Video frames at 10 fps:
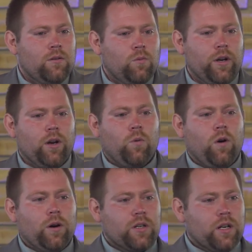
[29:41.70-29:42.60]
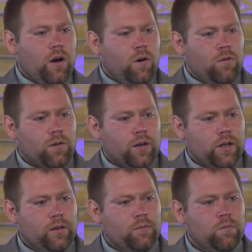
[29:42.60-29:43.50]
We are washing over
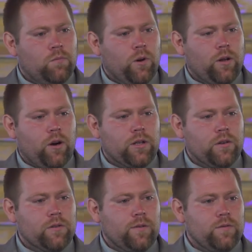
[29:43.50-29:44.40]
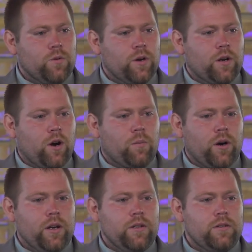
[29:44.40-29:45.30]
him with our tears of joy and our
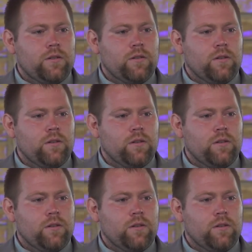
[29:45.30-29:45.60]
praise,